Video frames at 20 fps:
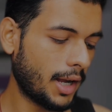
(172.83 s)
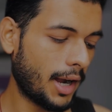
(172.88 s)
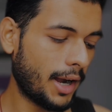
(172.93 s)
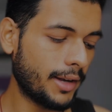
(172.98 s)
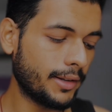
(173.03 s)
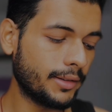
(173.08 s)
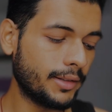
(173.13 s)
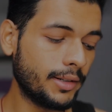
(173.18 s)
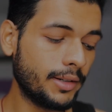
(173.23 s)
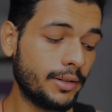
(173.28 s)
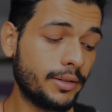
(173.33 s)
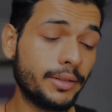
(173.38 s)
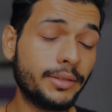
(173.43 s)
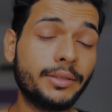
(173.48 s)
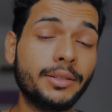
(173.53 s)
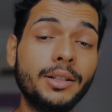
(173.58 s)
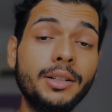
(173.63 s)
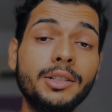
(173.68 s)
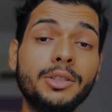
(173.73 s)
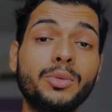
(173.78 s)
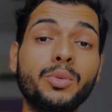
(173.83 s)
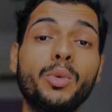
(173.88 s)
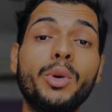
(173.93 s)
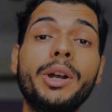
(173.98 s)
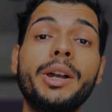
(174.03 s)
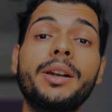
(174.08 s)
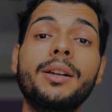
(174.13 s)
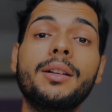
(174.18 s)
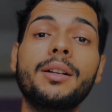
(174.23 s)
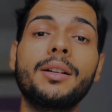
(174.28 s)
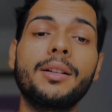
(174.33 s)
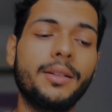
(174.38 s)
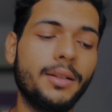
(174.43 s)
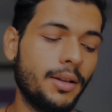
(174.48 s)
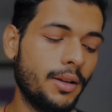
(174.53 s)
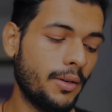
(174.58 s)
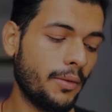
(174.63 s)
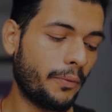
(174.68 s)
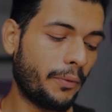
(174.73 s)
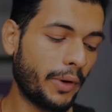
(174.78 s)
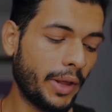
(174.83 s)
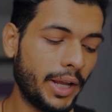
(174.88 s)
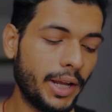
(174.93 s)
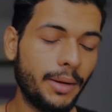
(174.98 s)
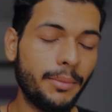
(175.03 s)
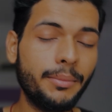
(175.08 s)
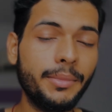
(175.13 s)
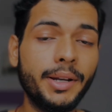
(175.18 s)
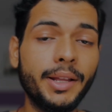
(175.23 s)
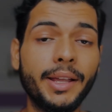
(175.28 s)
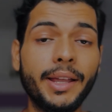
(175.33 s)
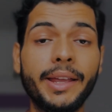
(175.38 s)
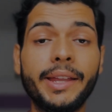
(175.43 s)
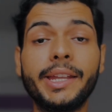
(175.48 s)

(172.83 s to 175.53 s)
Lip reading: And the results were framed